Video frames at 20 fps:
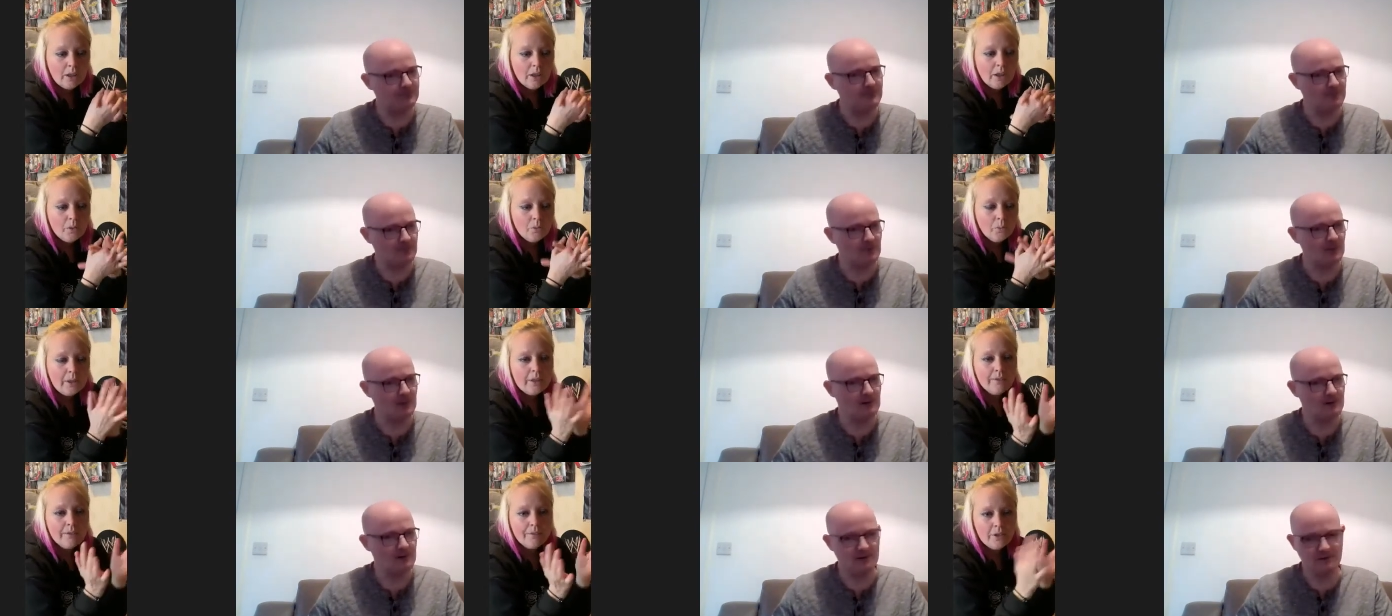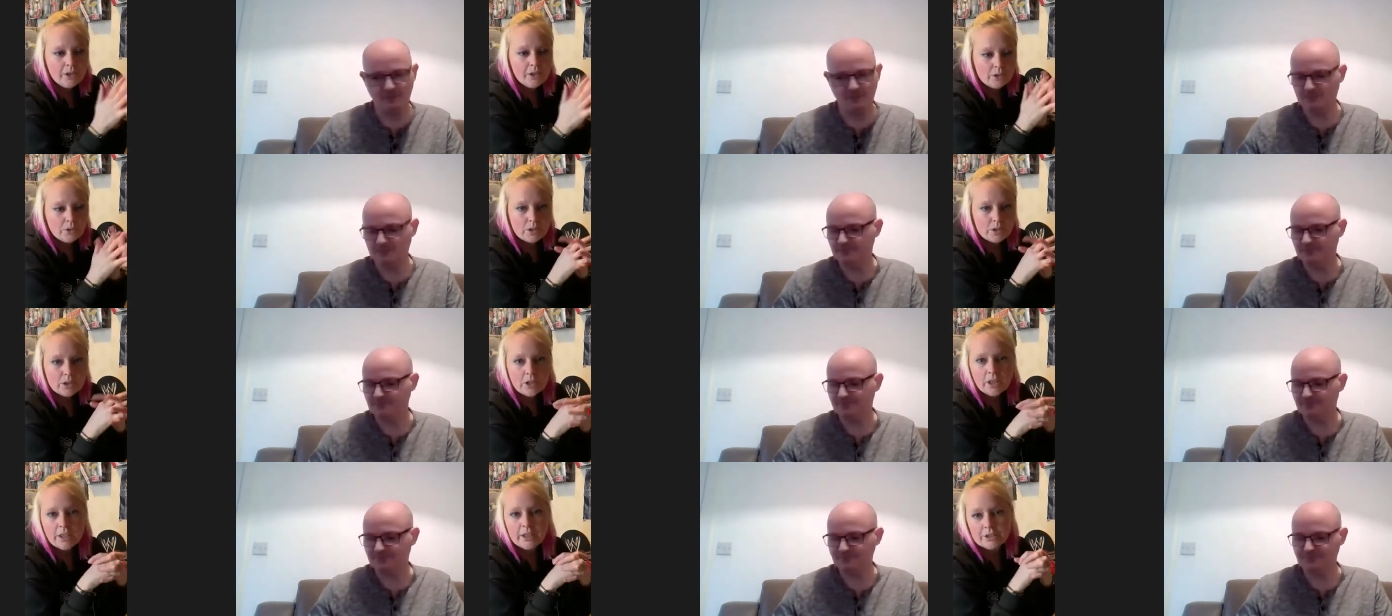Speaker 1: When I first was
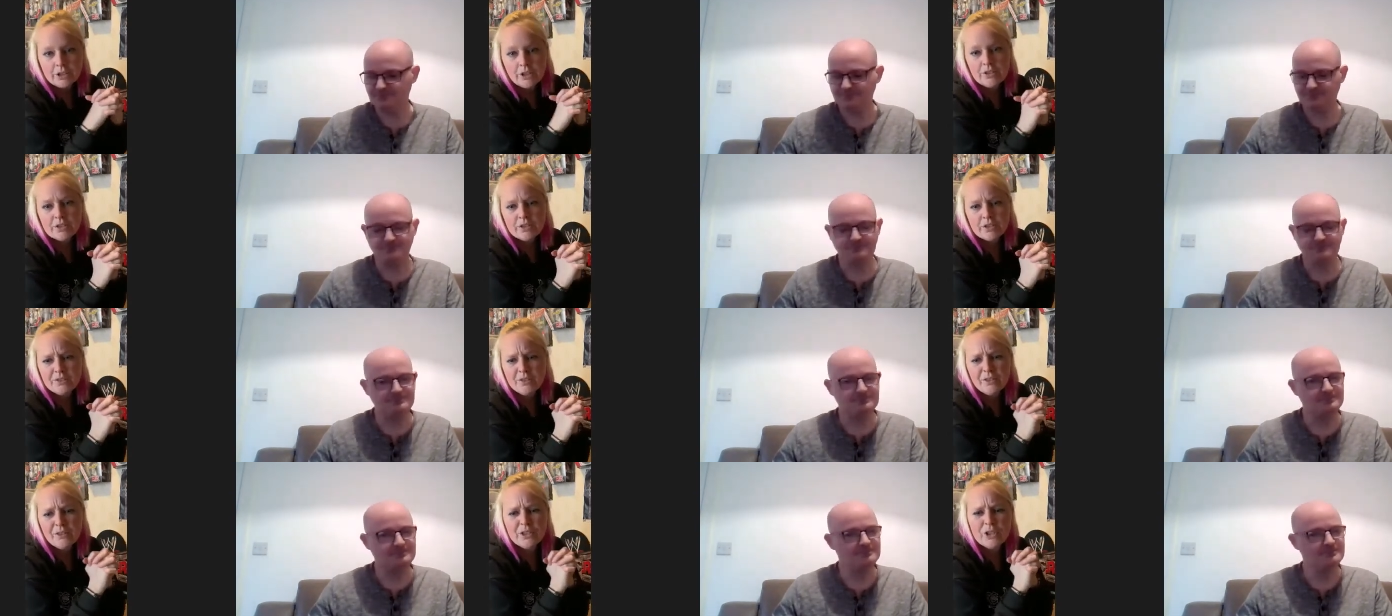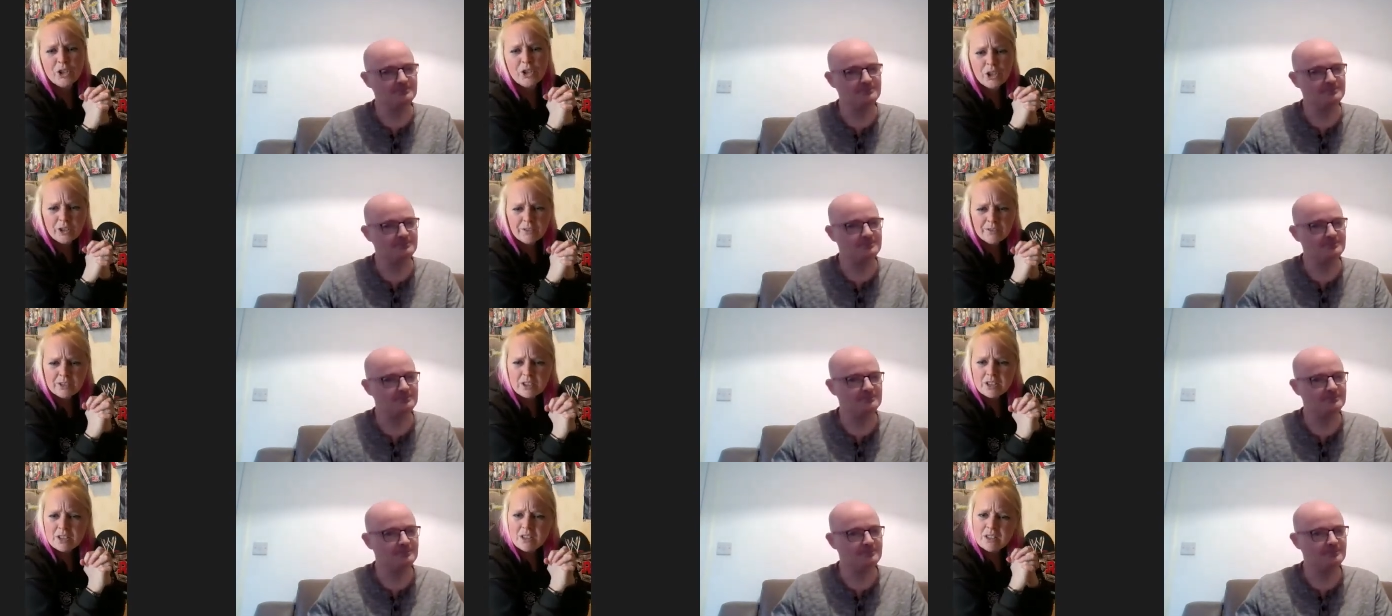diagnosed, I was very
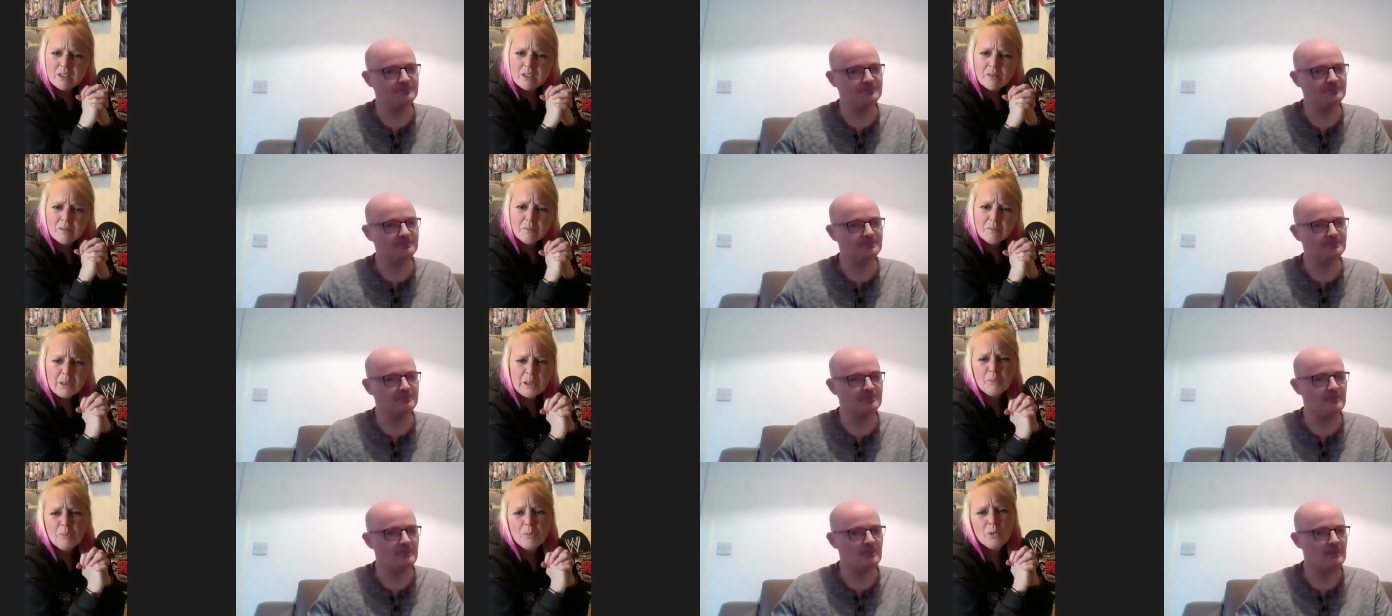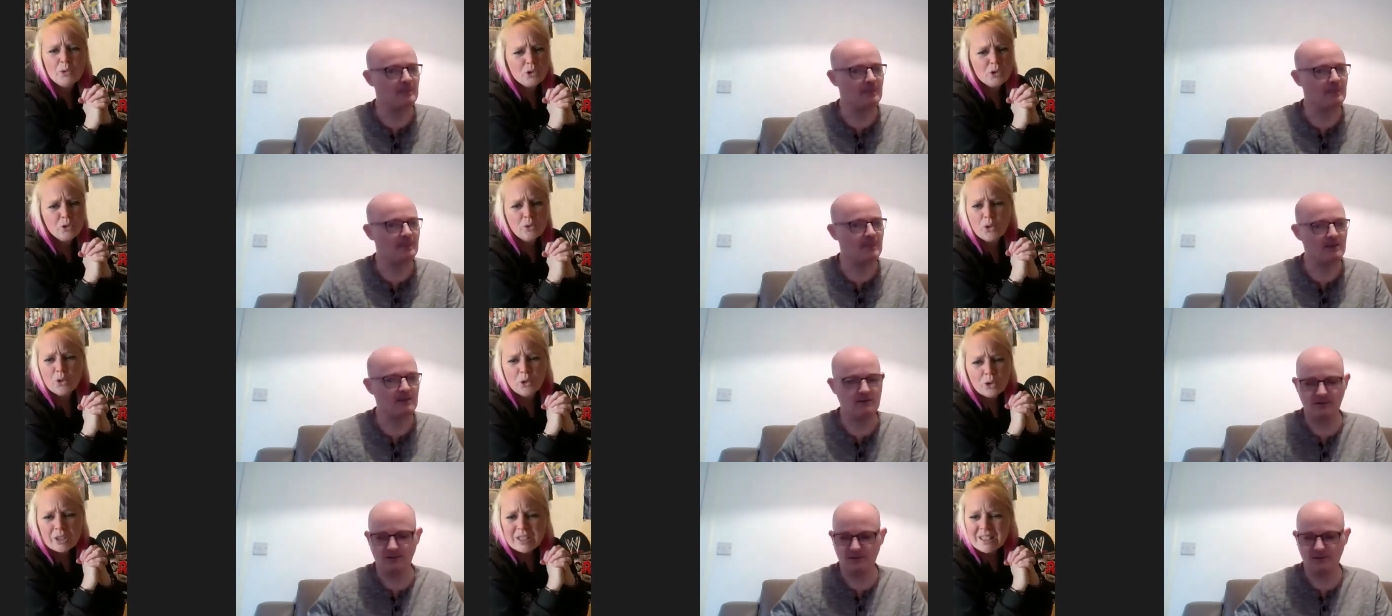nervous because people do
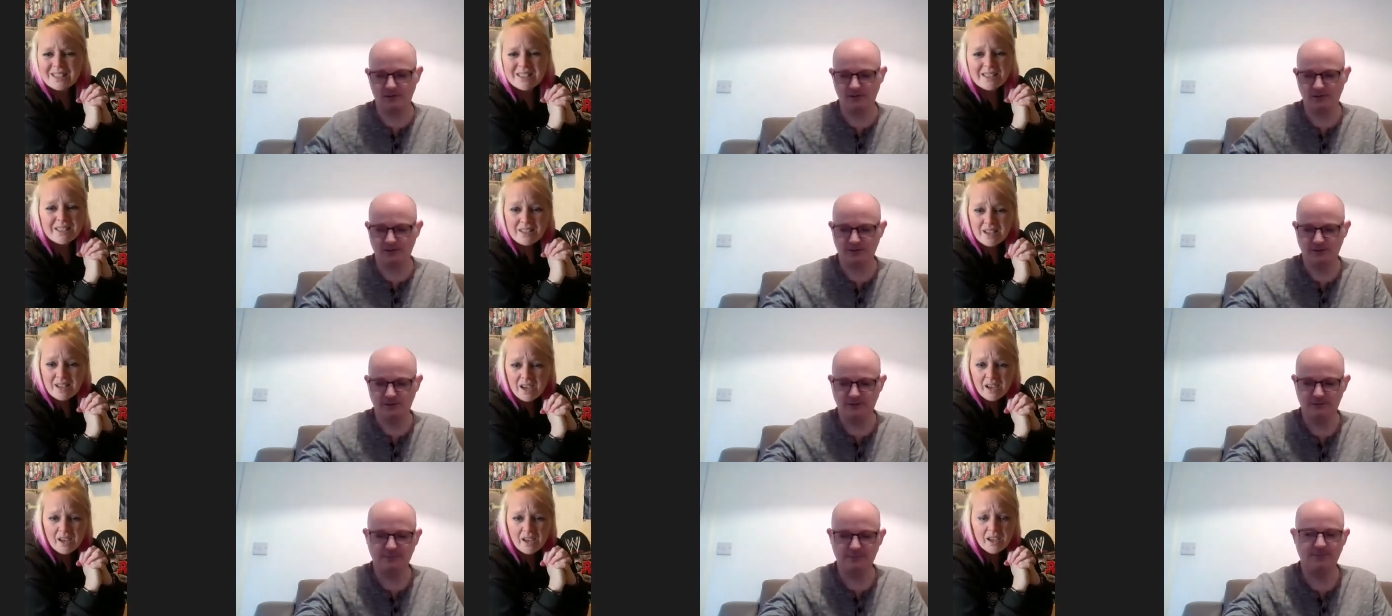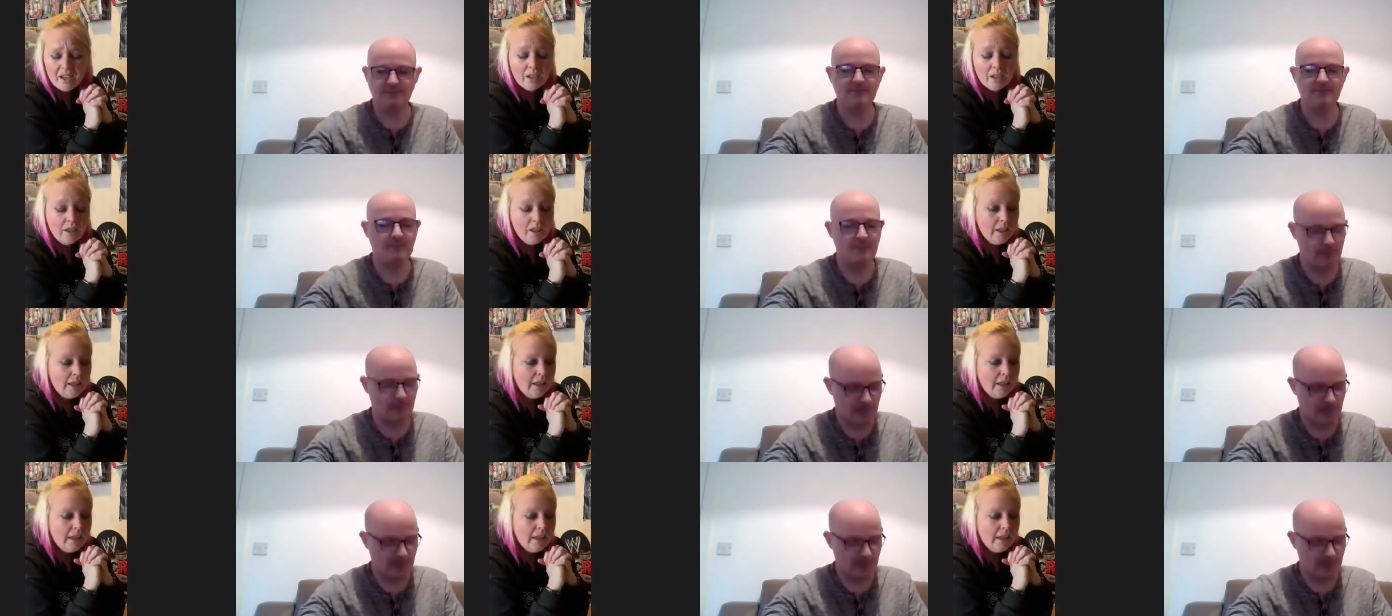look and stare.